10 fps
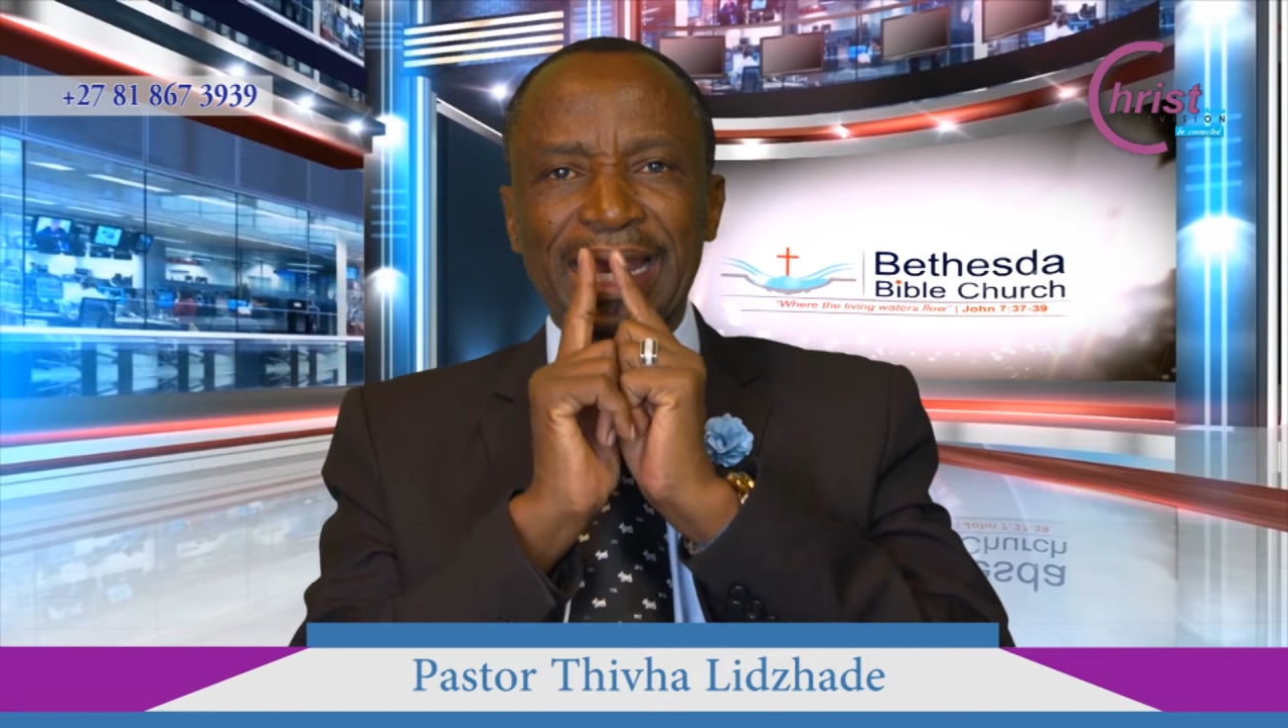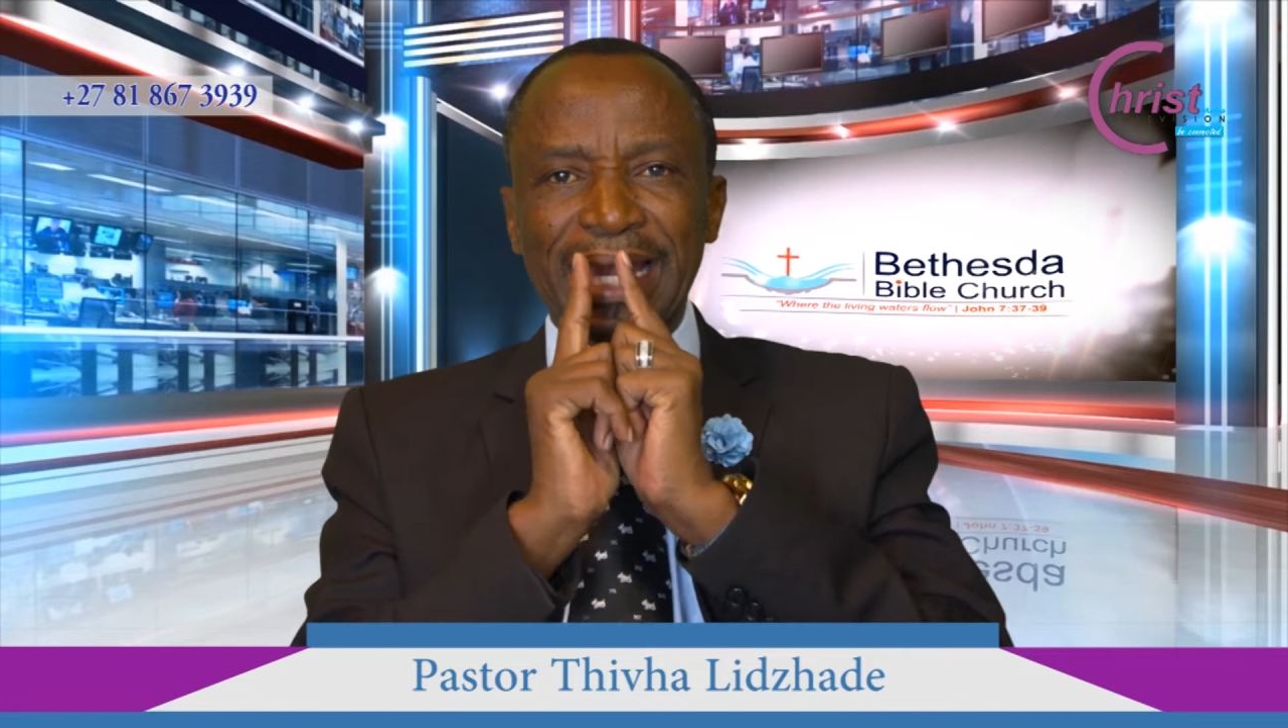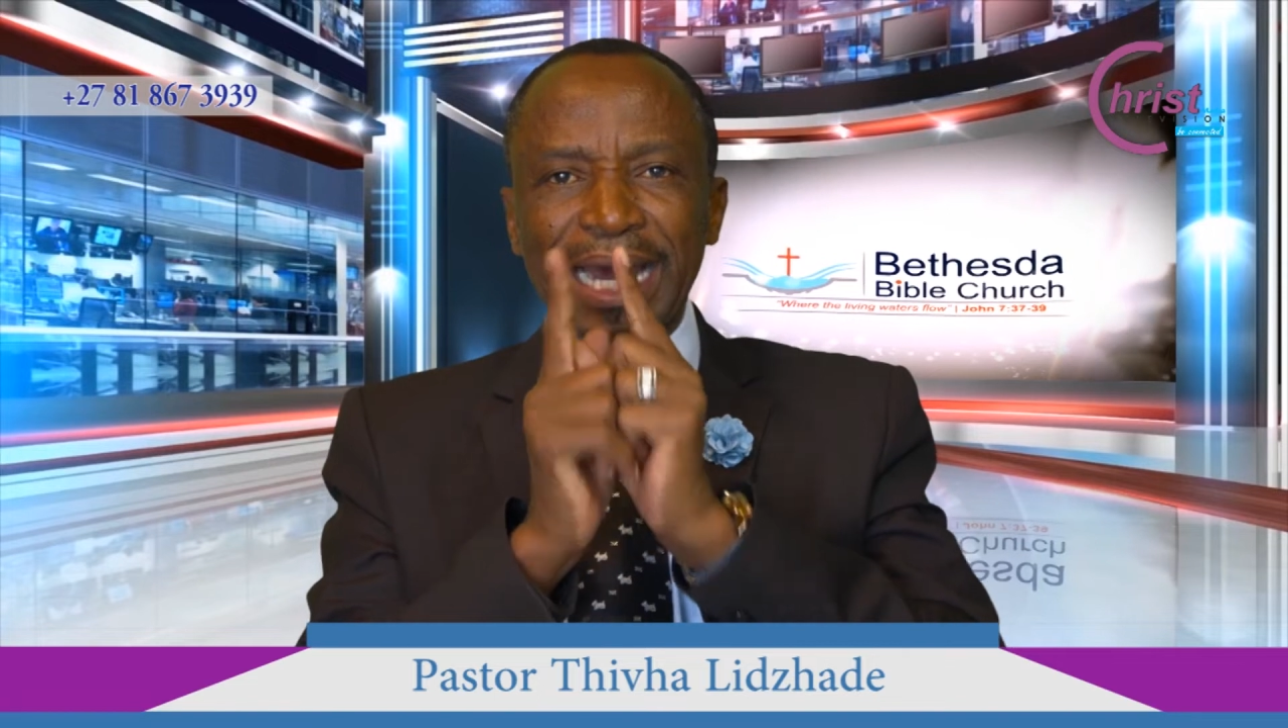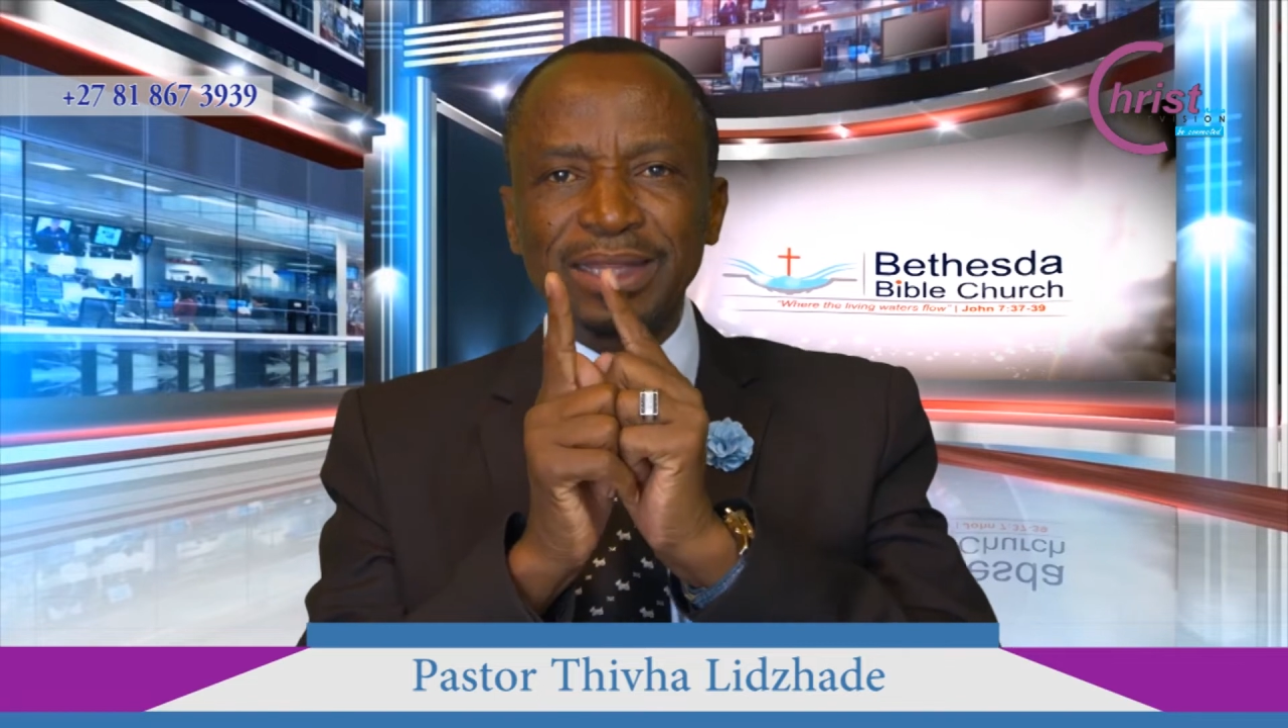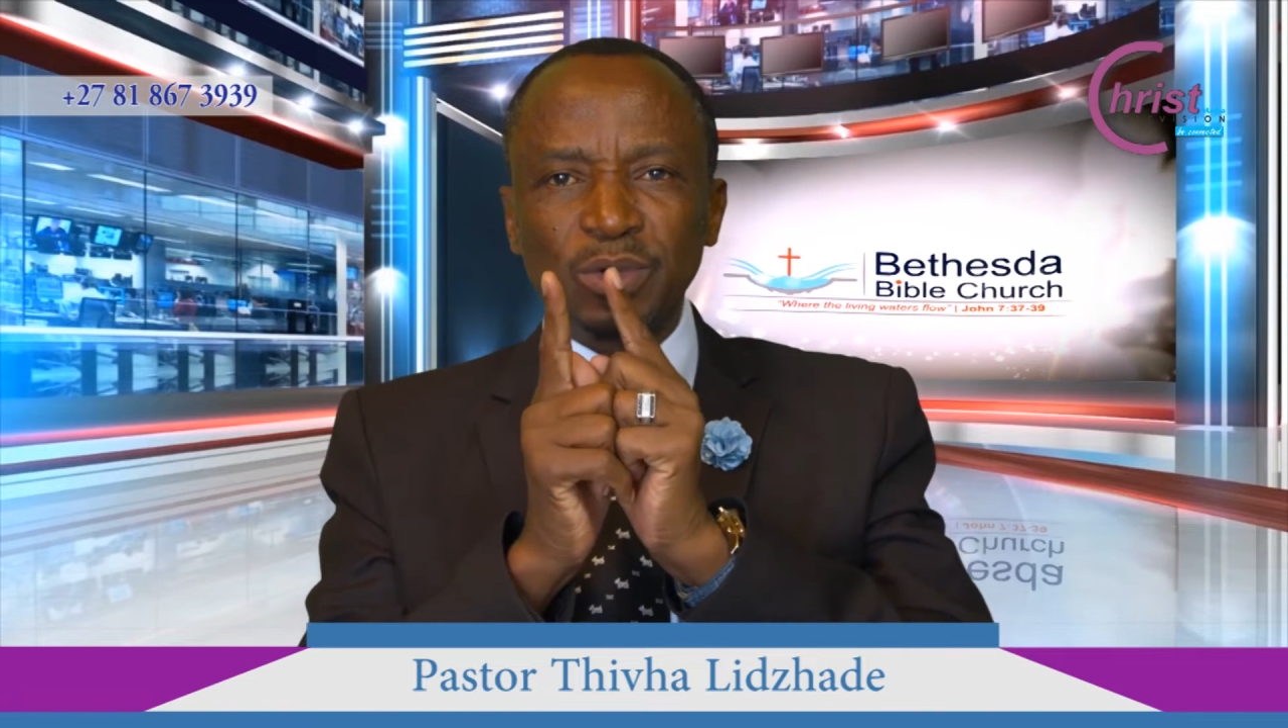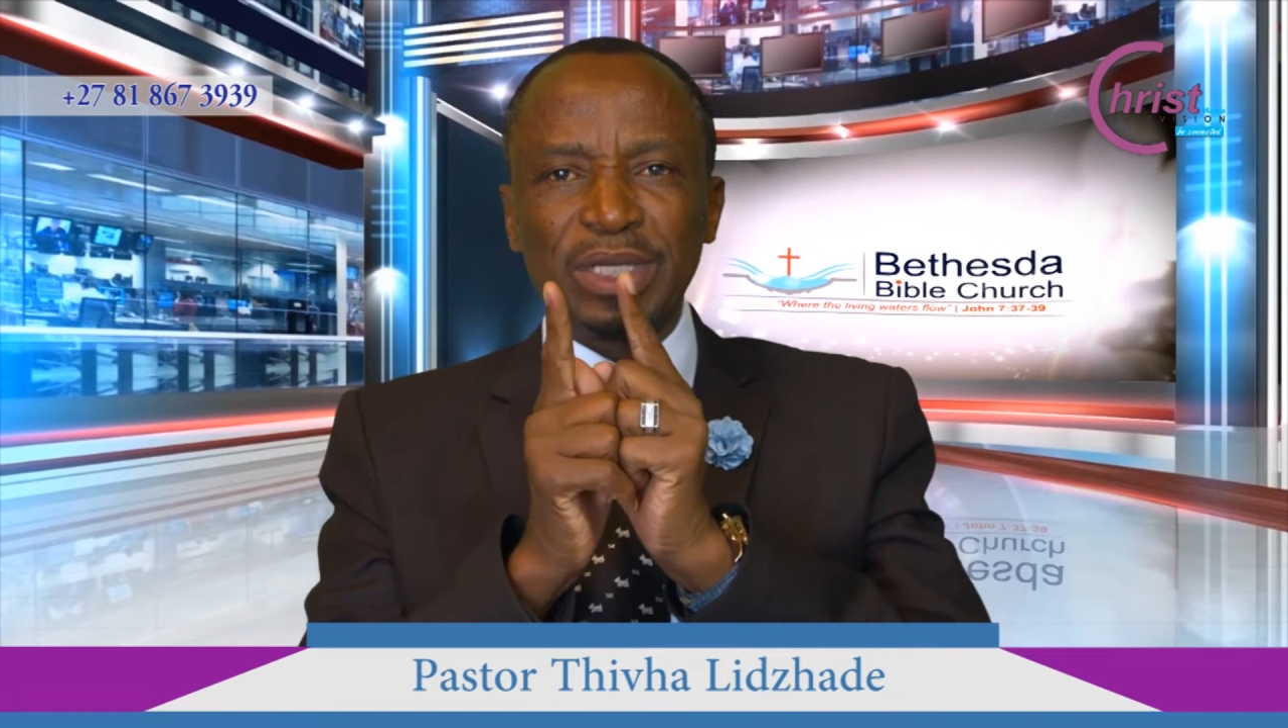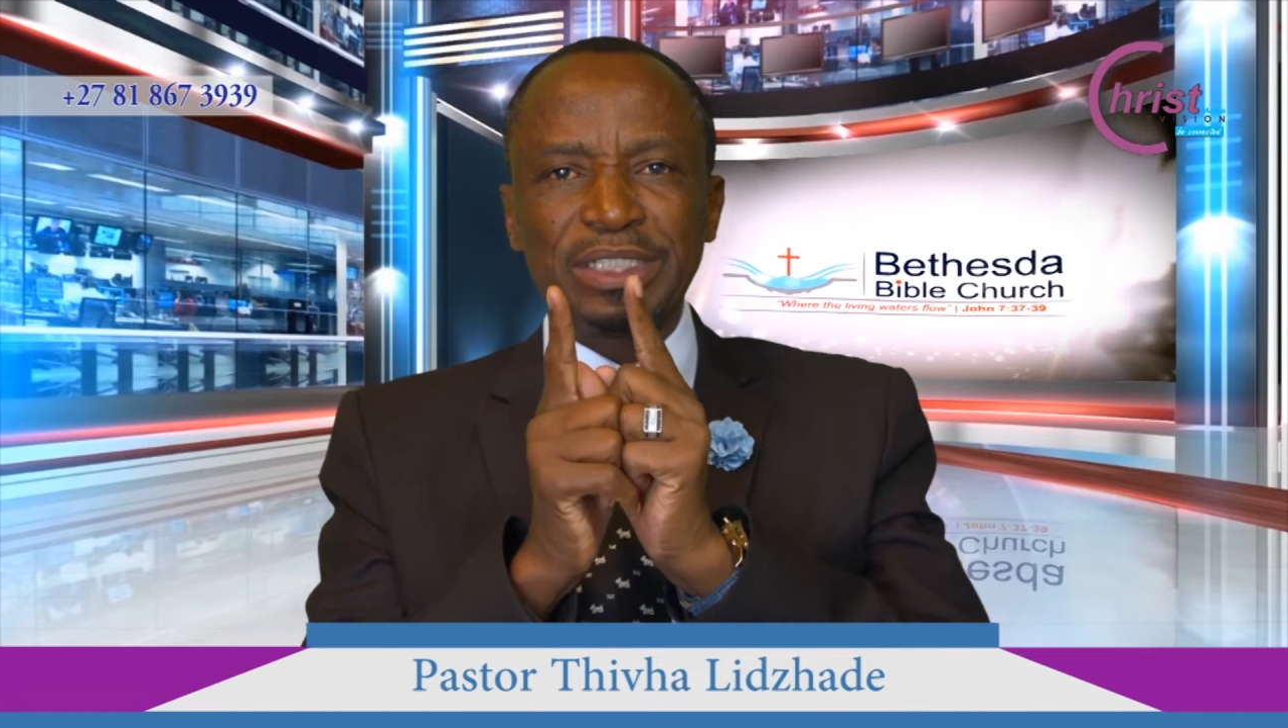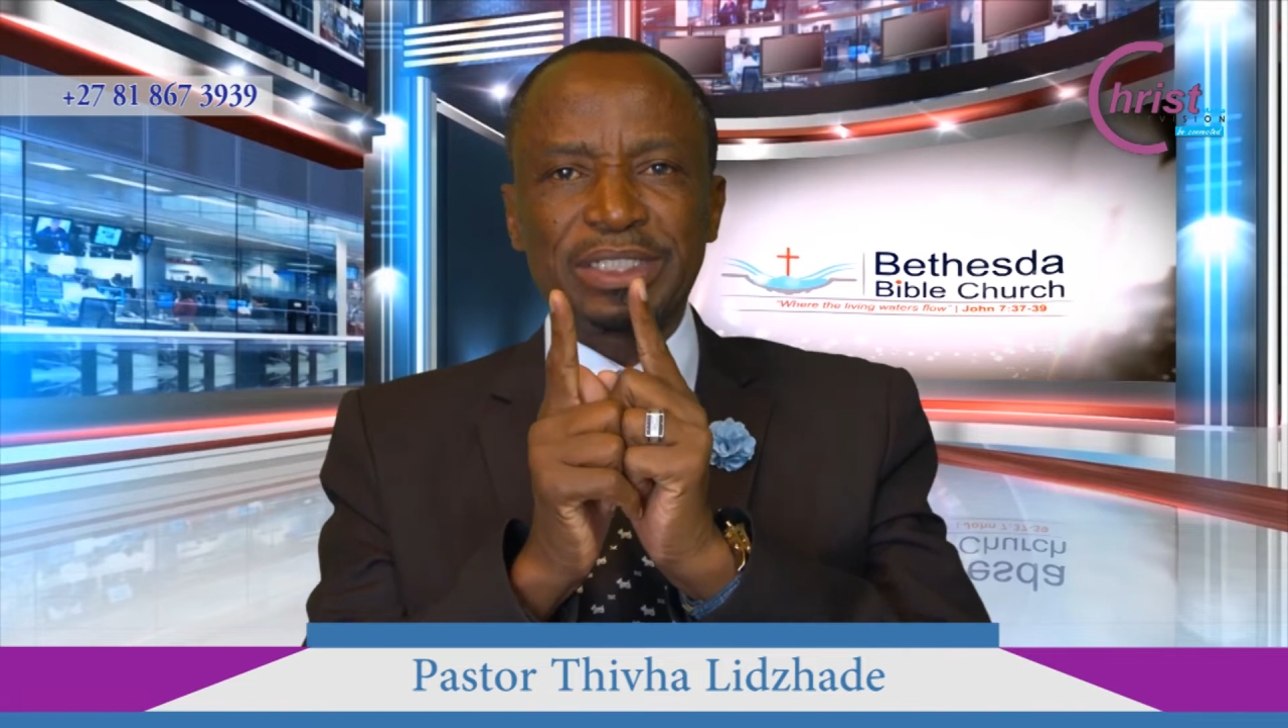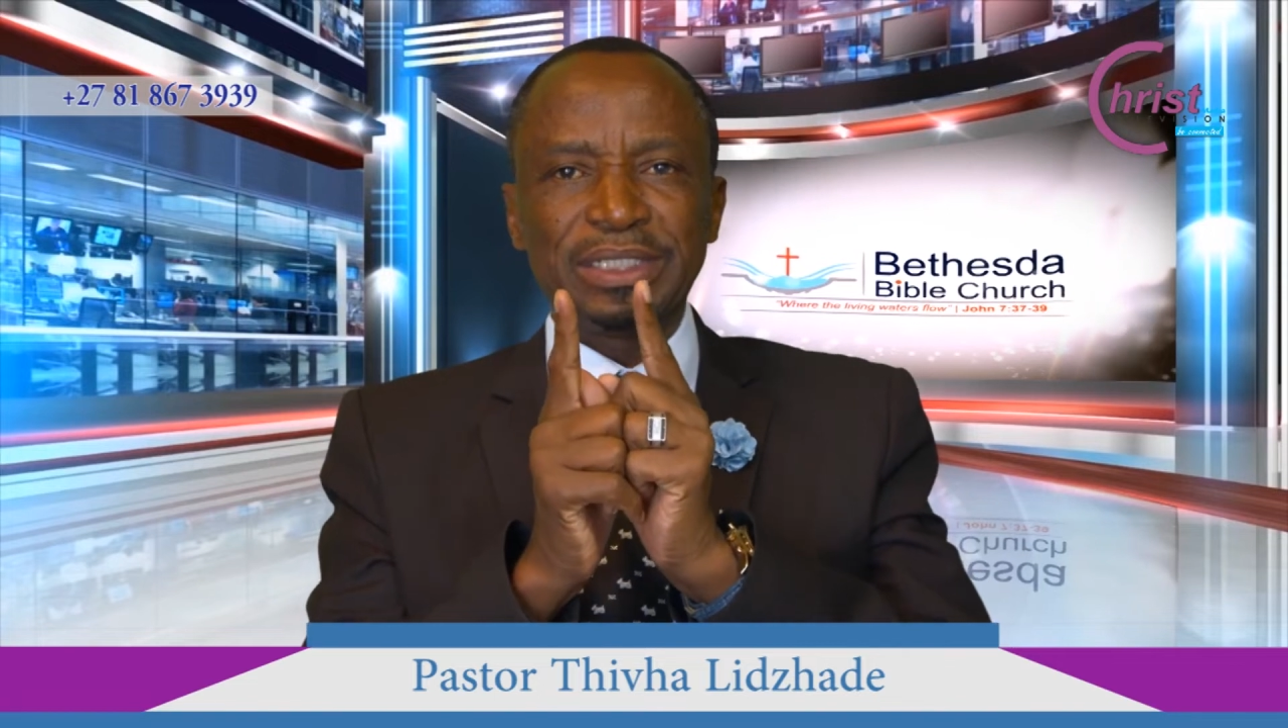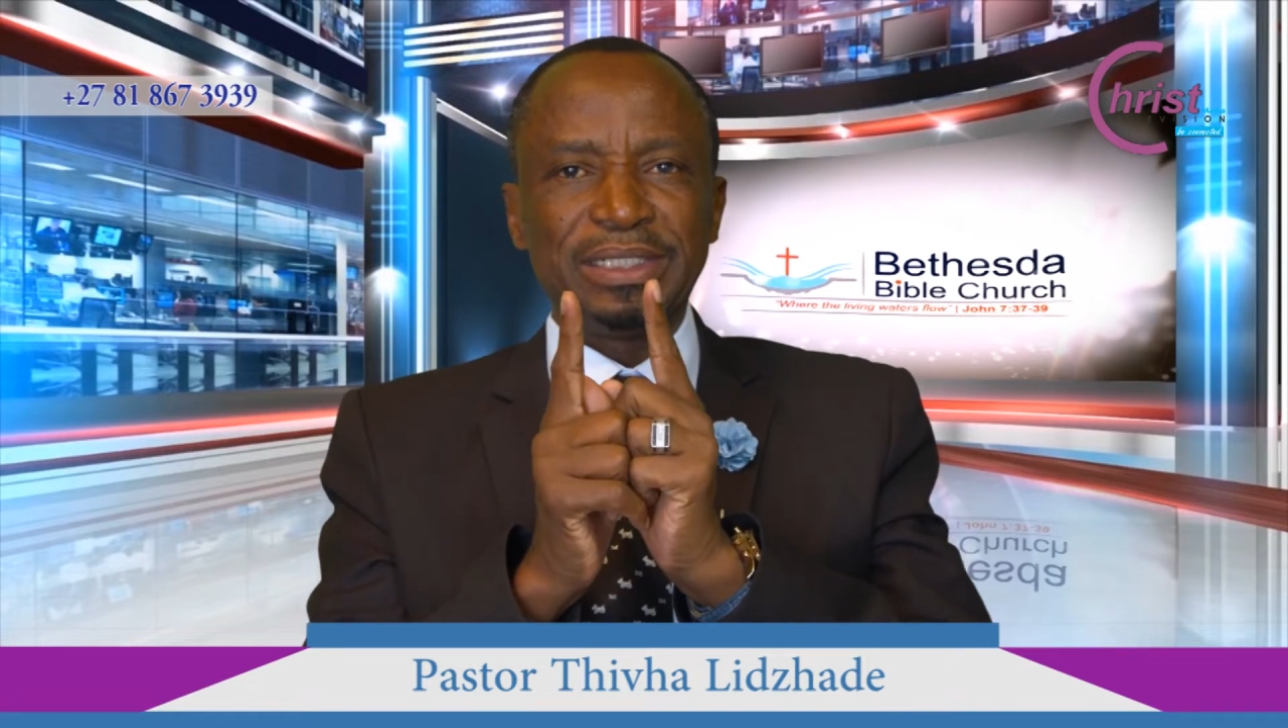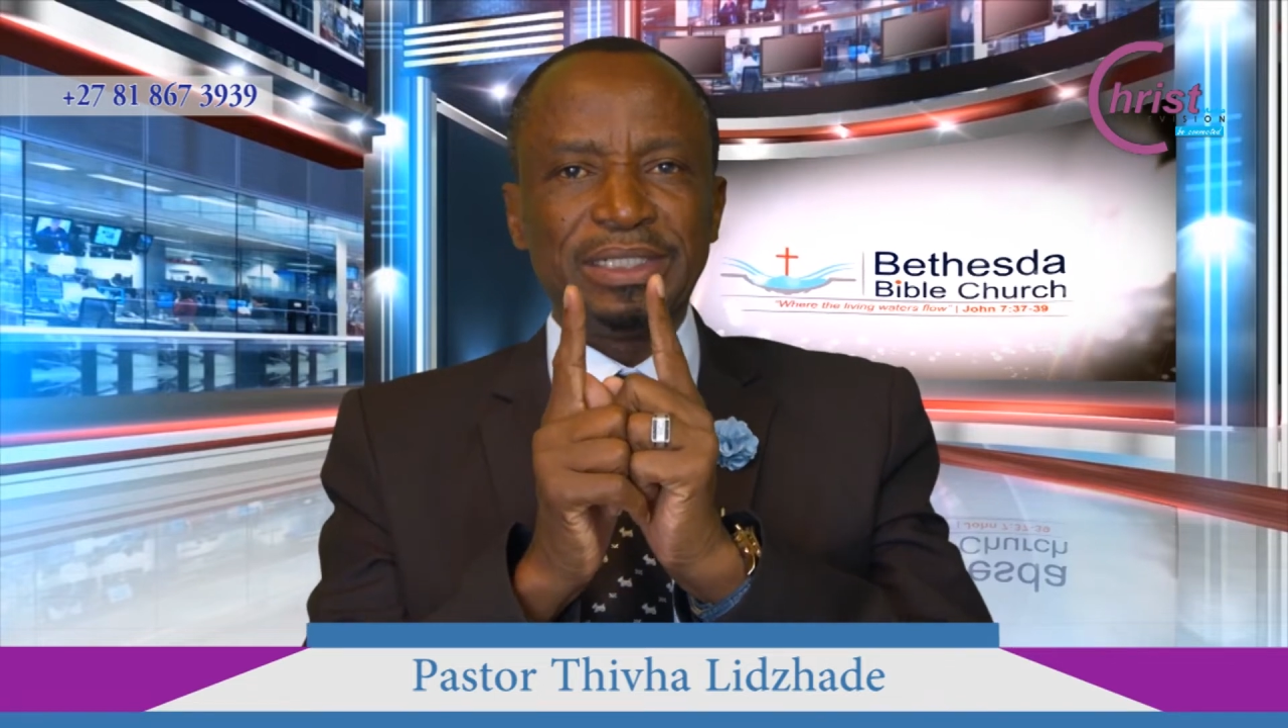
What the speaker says: In other words,